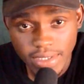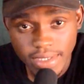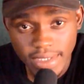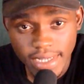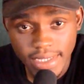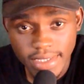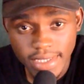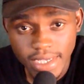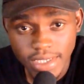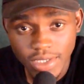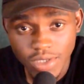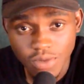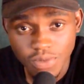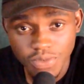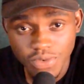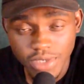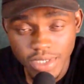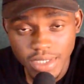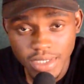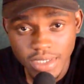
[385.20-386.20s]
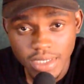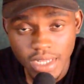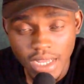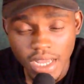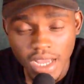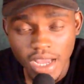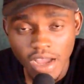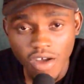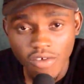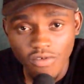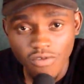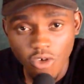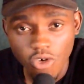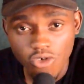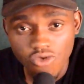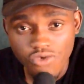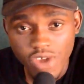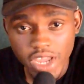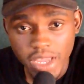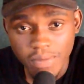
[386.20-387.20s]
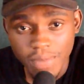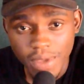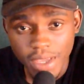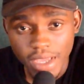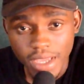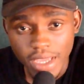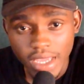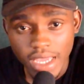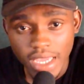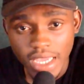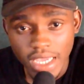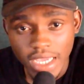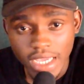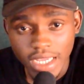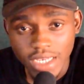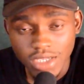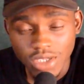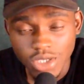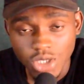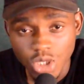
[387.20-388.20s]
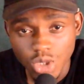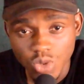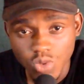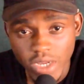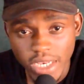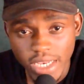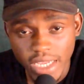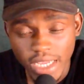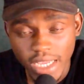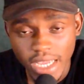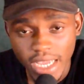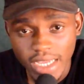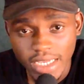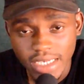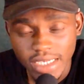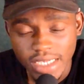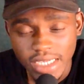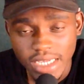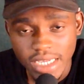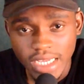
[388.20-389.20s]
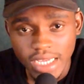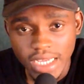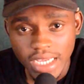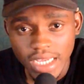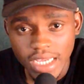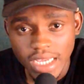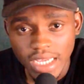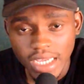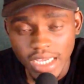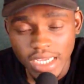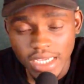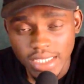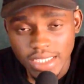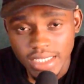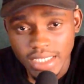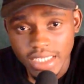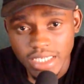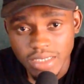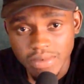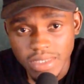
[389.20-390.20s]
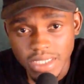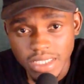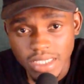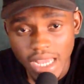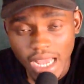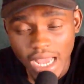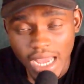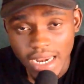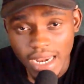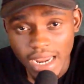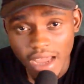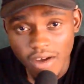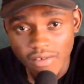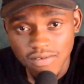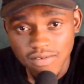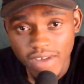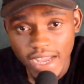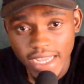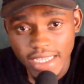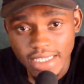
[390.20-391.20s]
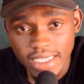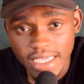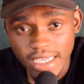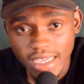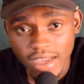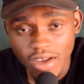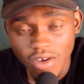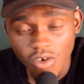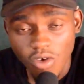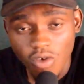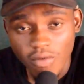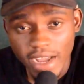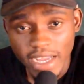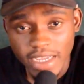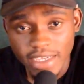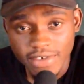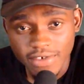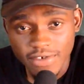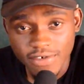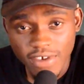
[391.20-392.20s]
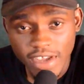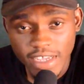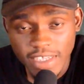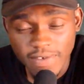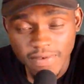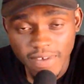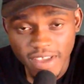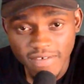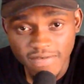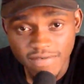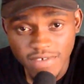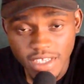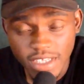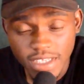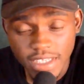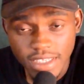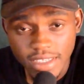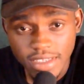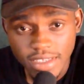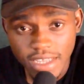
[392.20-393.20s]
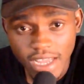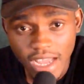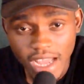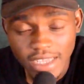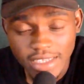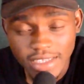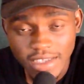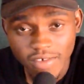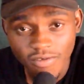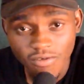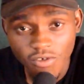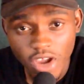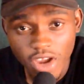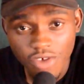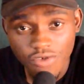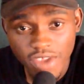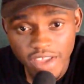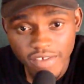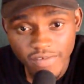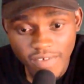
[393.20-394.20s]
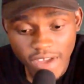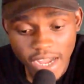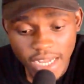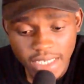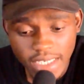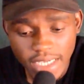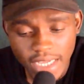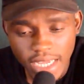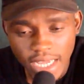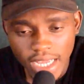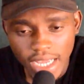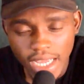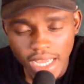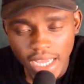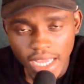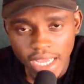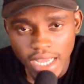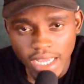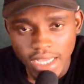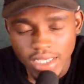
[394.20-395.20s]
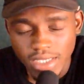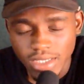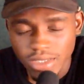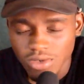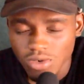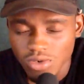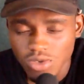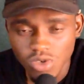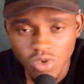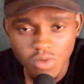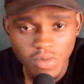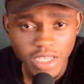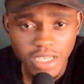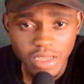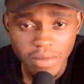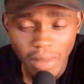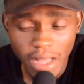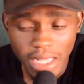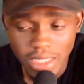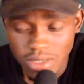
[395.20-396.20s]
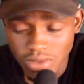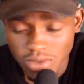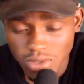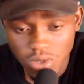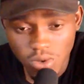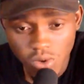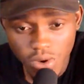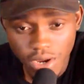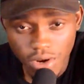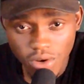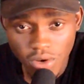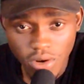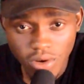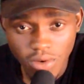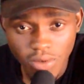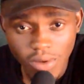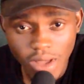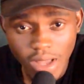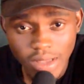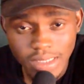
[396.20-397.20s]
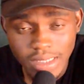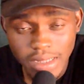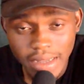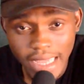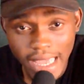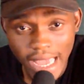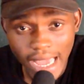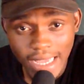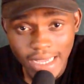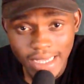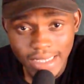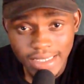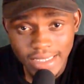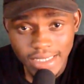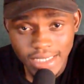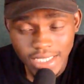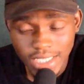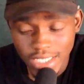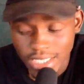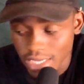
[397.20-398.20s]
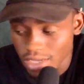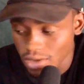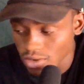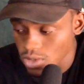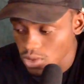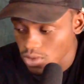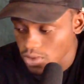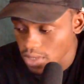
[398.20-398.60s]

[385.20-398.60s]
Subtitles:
sentenced to prison for raping in Sweden, and his teams are now fighting over his transfer fees. They're asking for a refund. So many battles going on whilst the guy is in jail. So